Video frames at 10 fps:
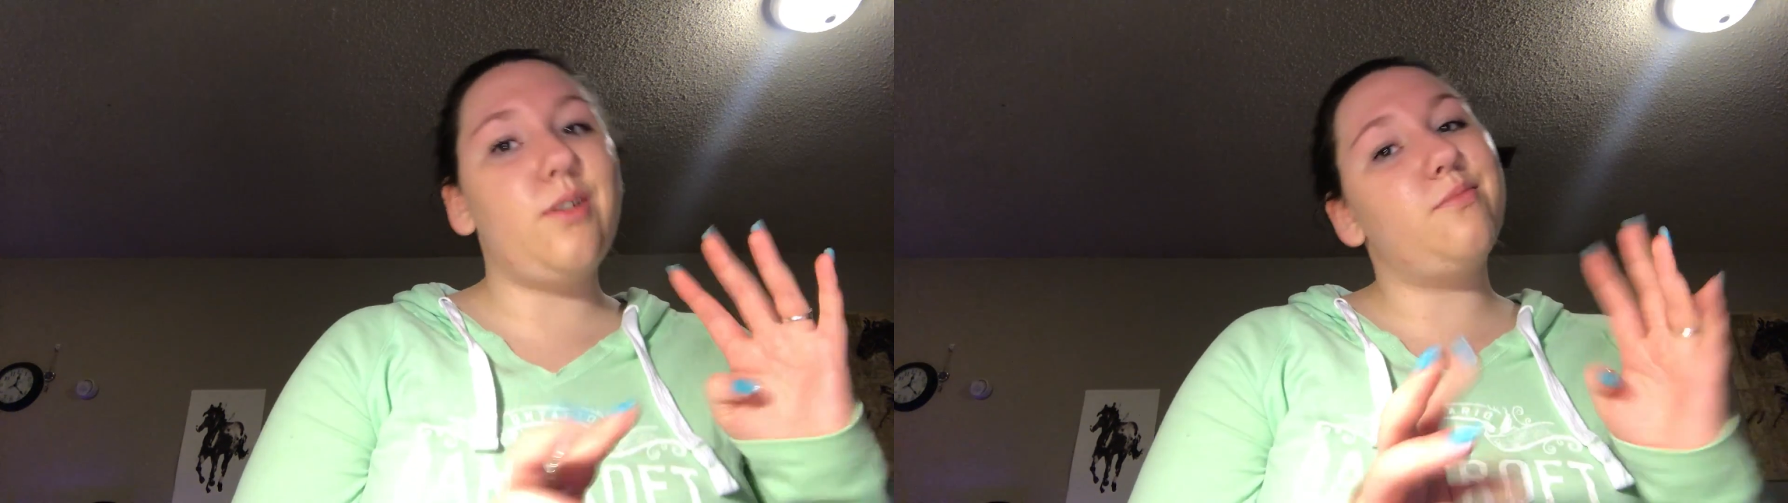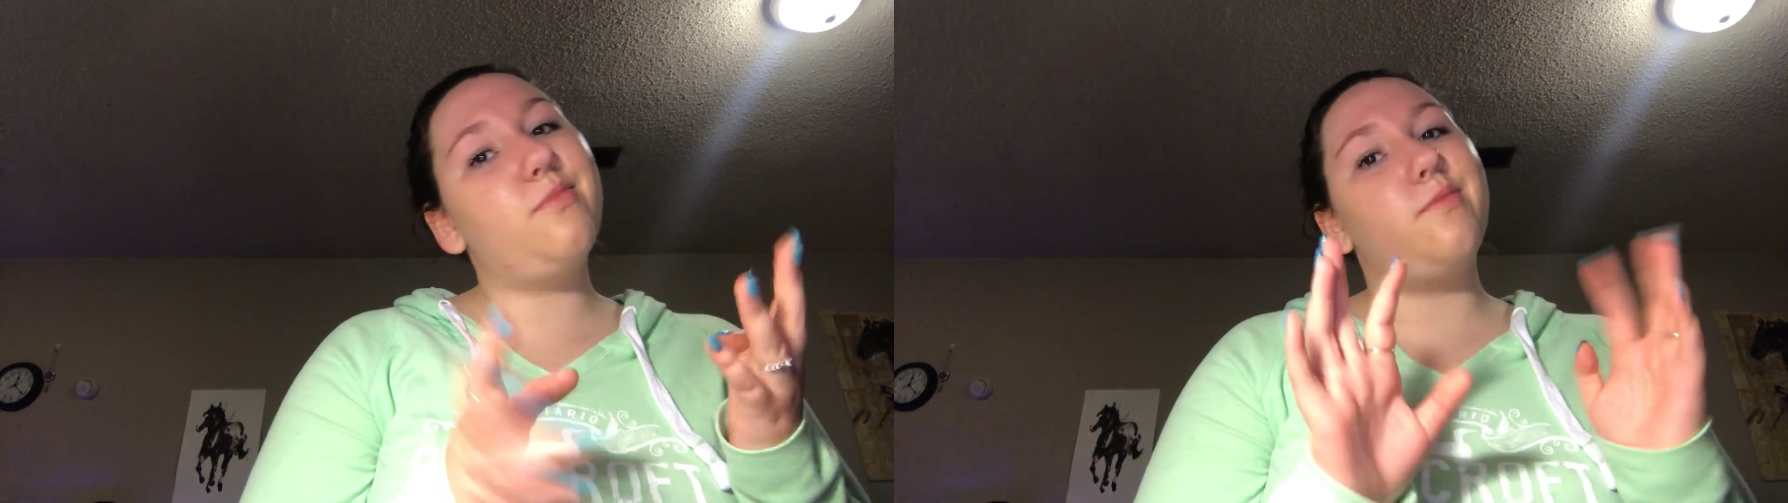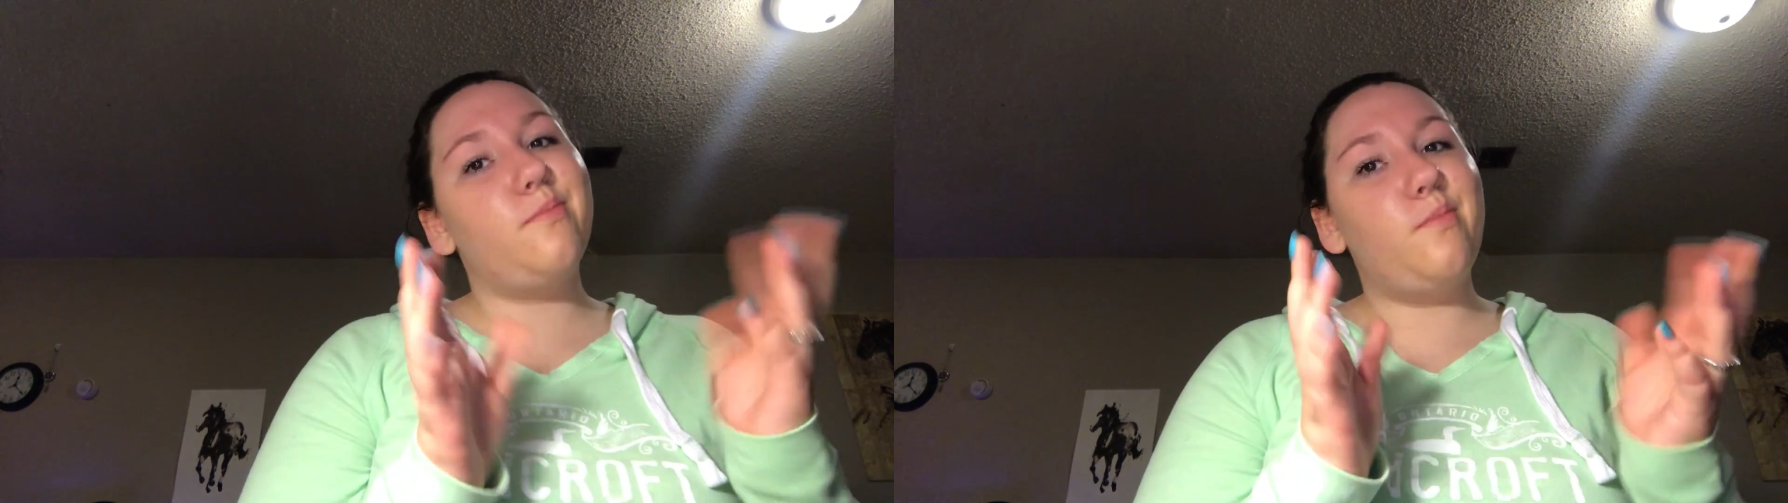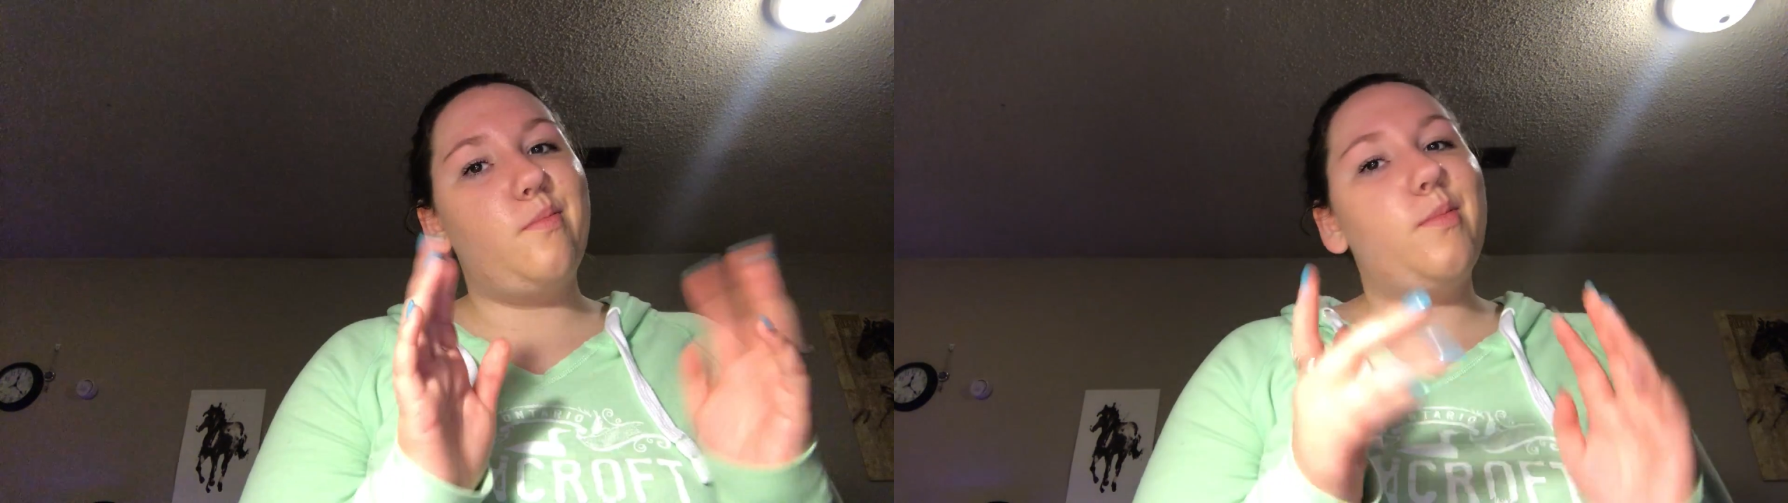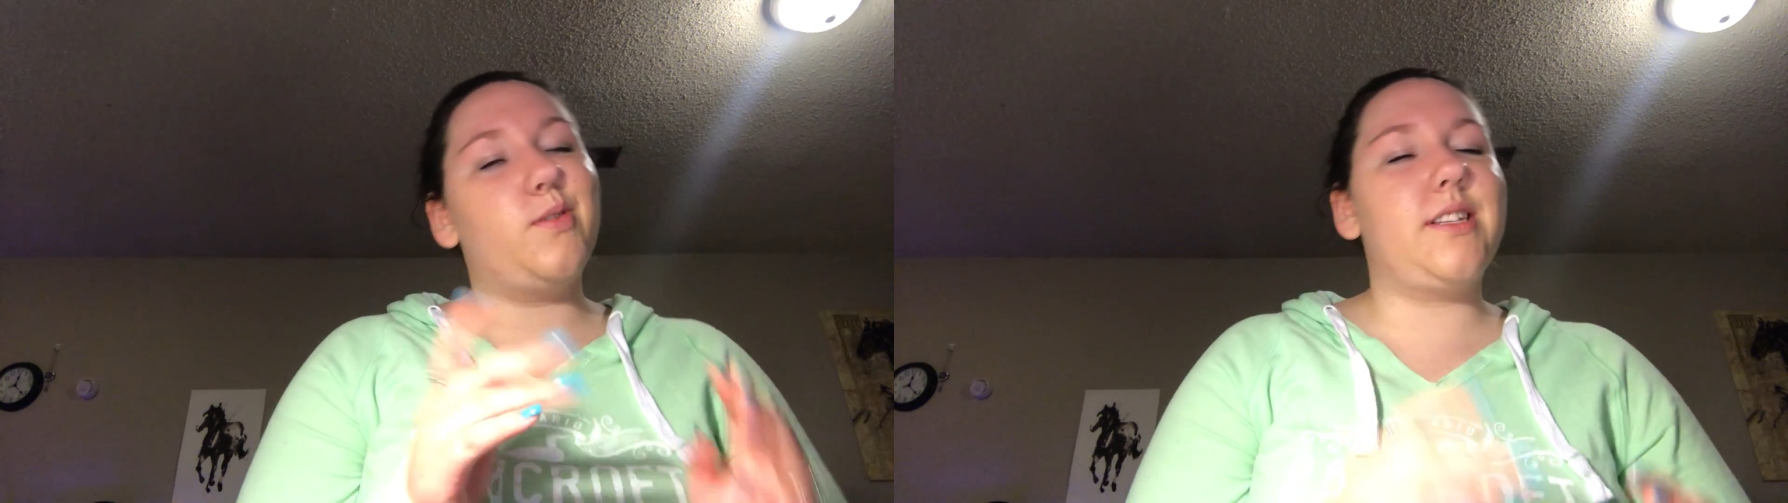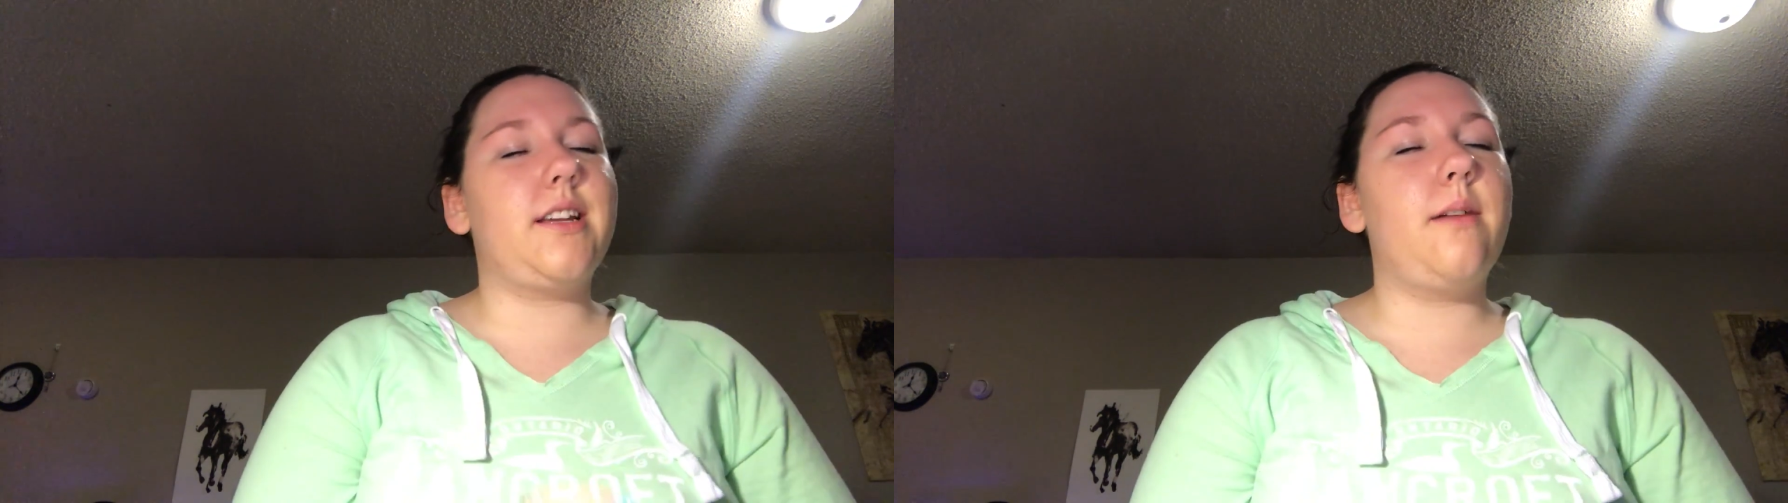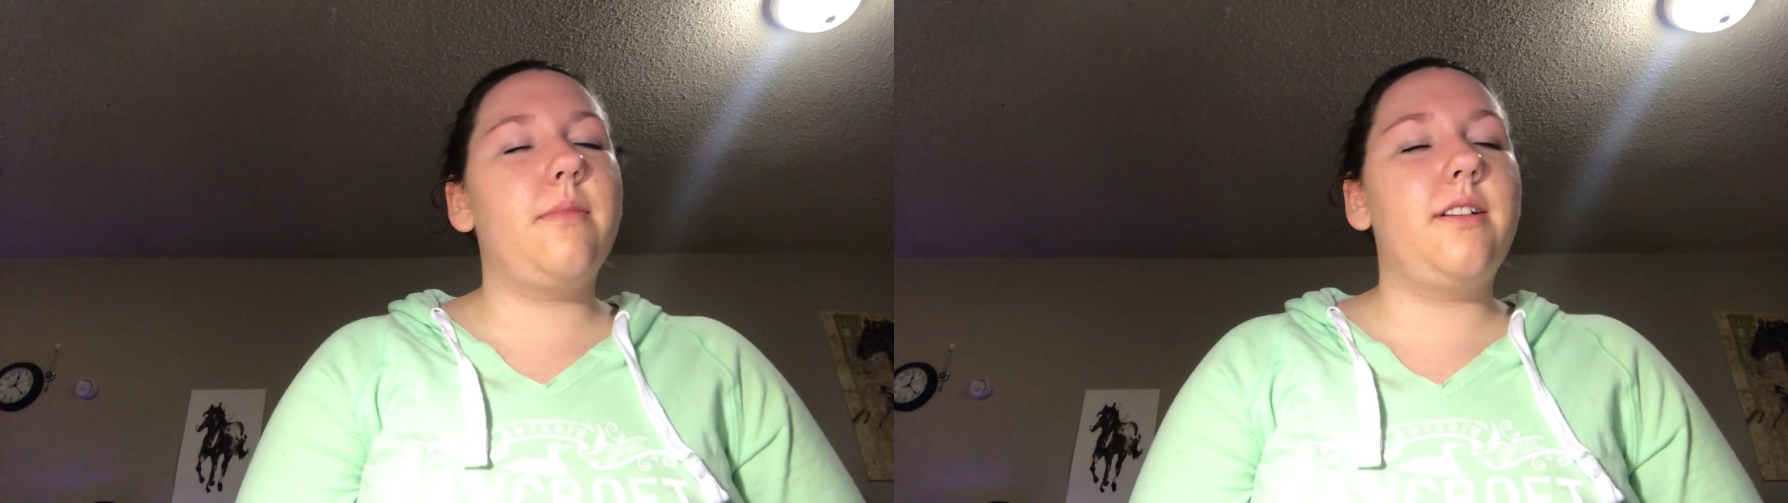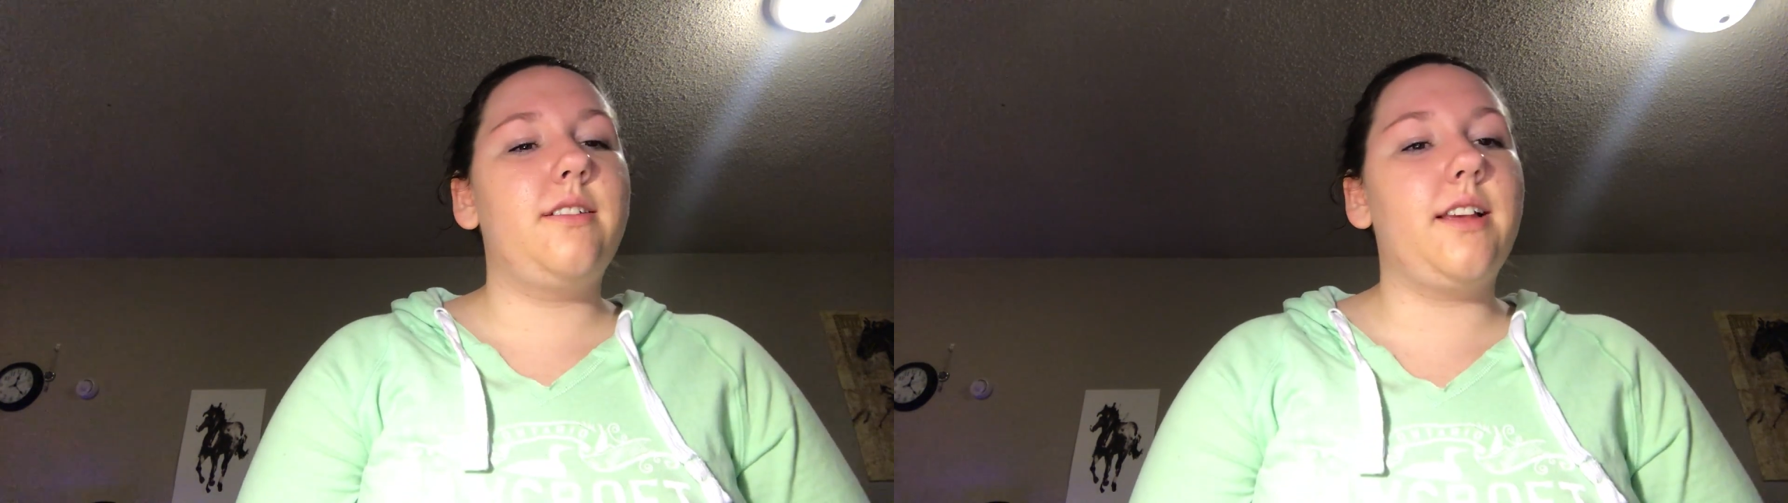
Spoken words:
Well, most of the time.